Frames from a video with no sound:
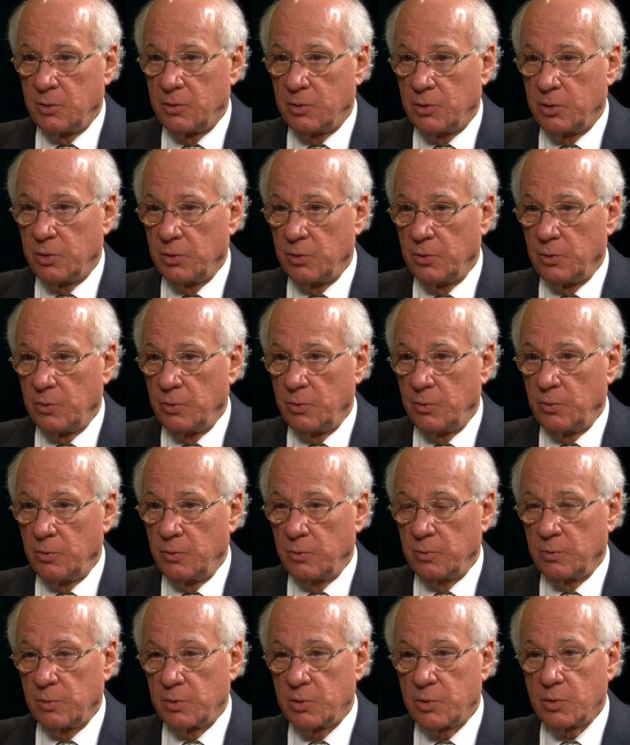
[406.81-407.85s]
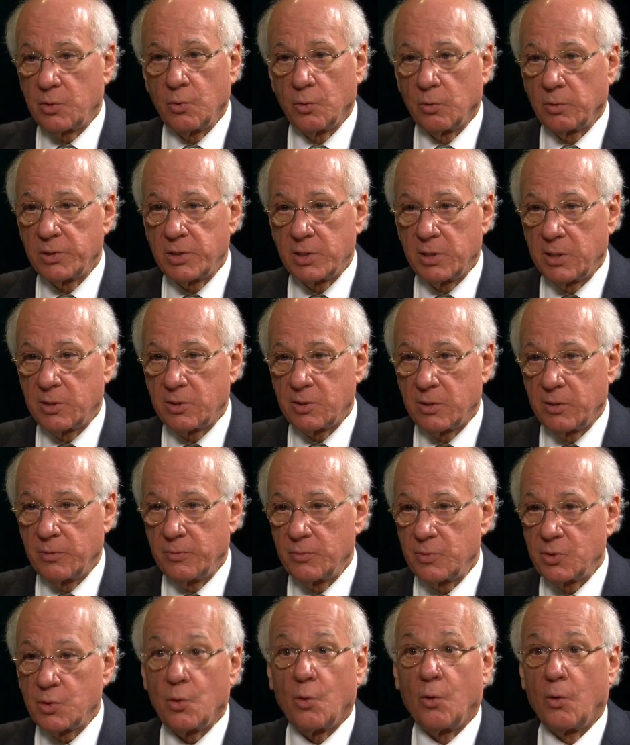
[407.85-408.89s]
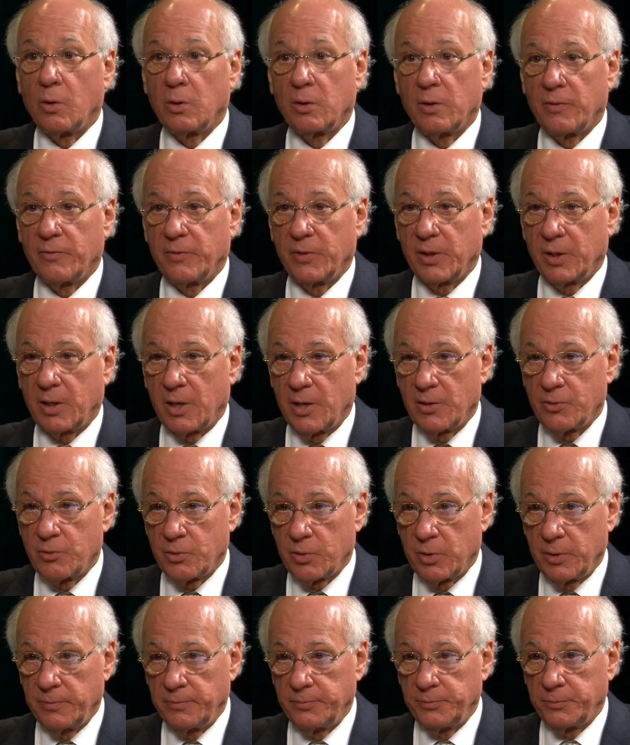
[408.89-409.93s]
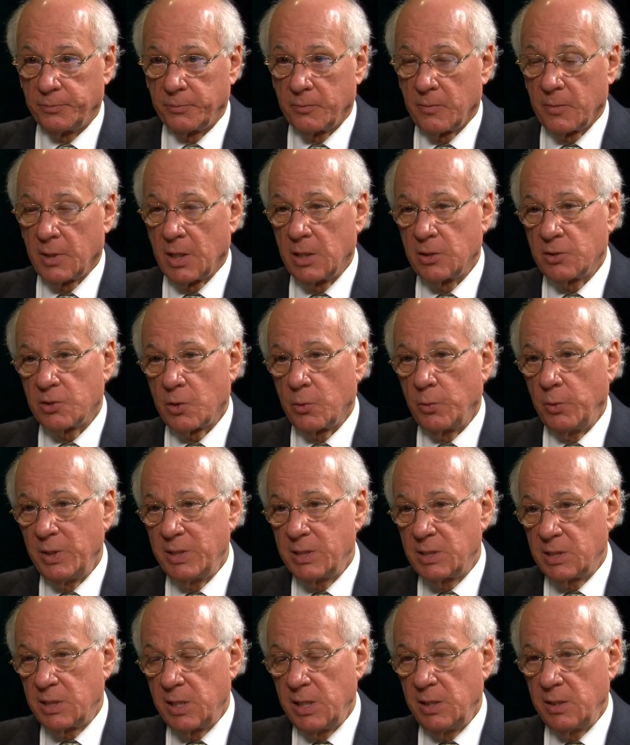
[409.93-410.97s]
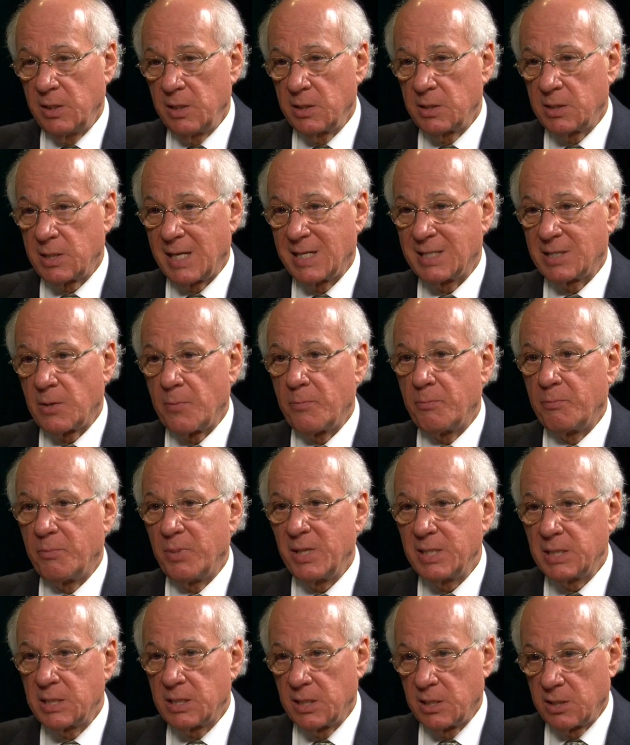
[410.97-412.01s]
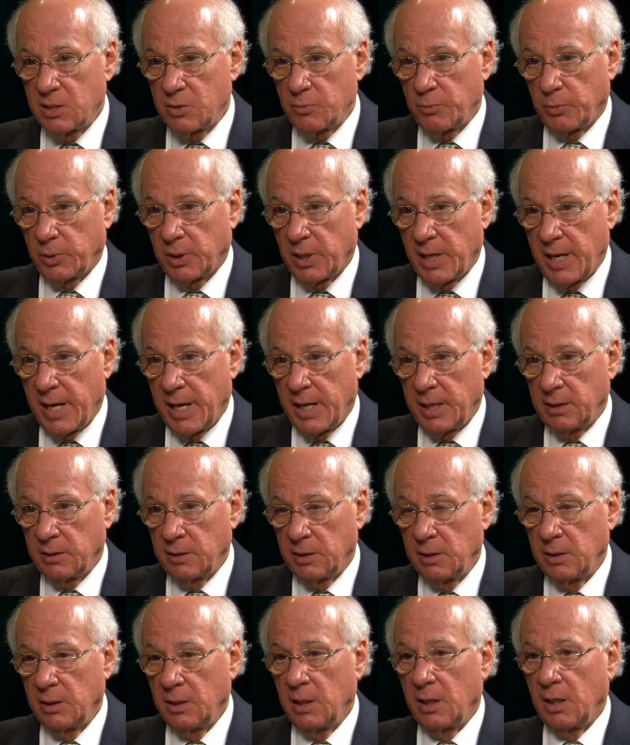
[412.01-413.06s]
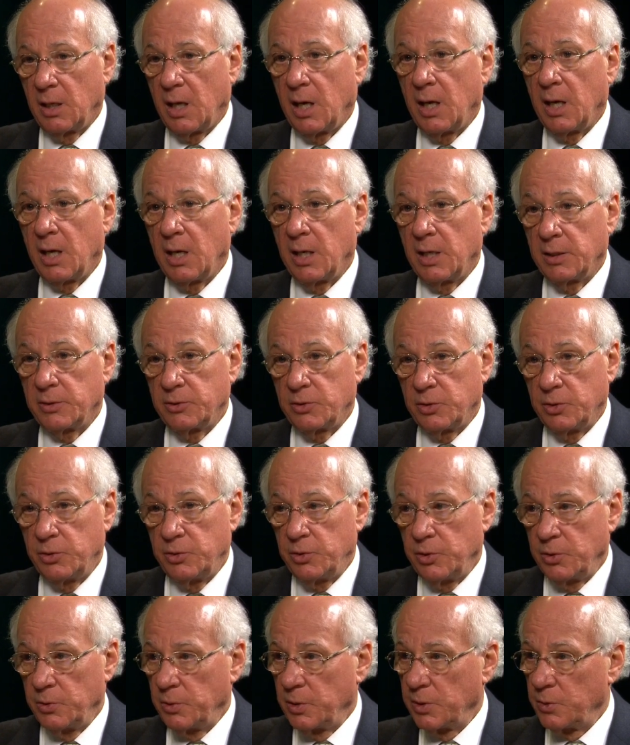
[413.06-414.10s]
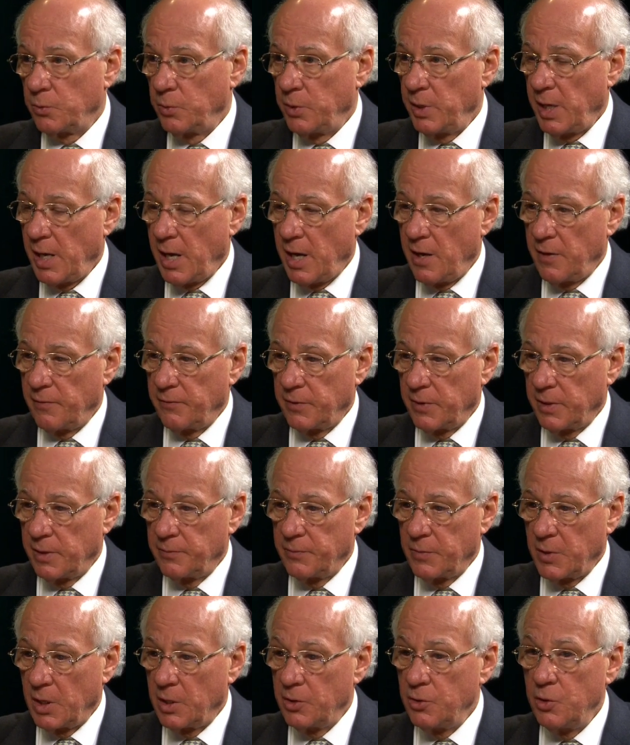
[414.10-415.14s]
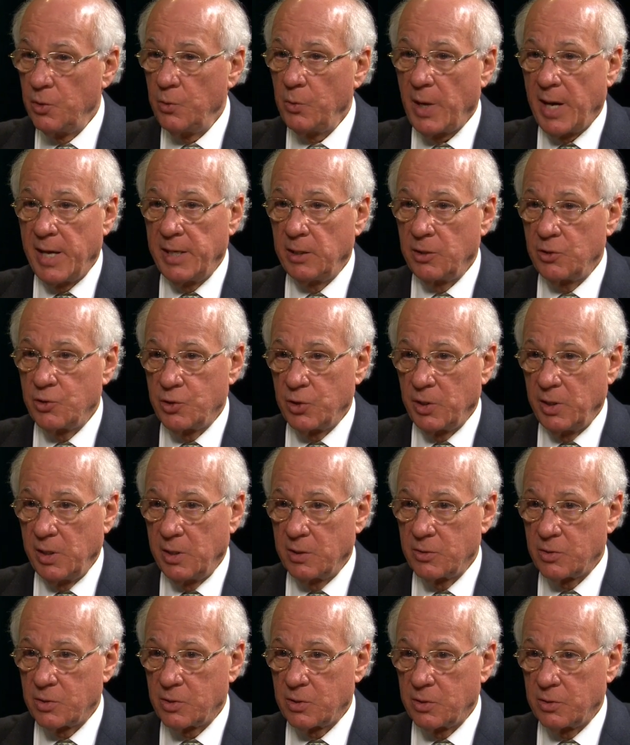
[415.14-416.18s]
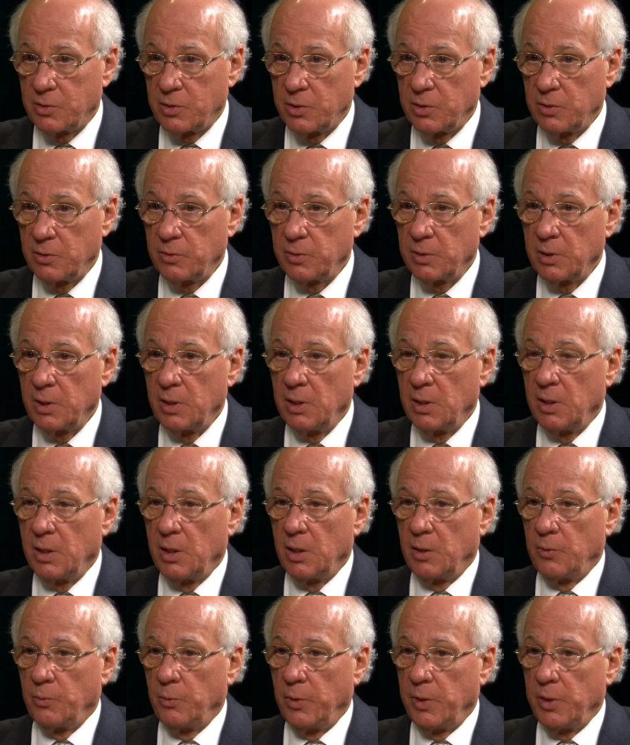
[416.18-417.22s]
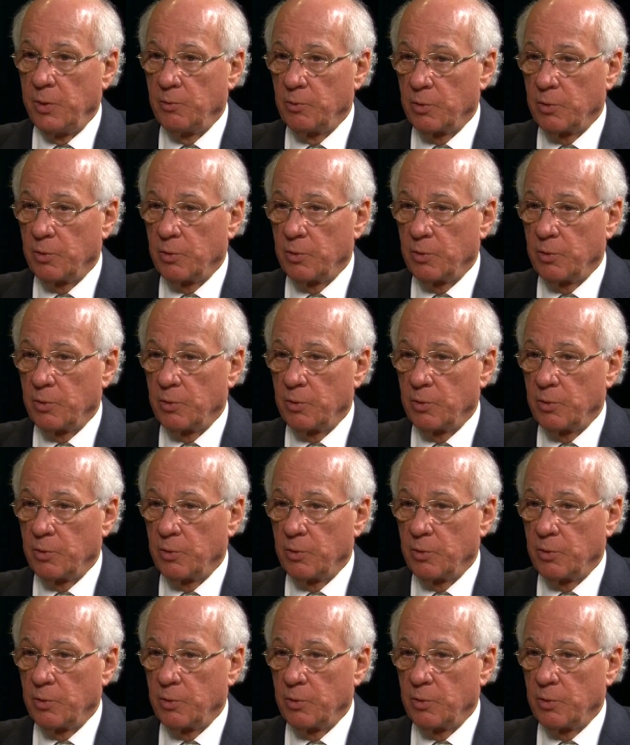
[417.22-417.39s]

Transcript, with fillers: to school systems all over the country. So we see this as a business plan uh, to do it. We have a, a new energy institute. We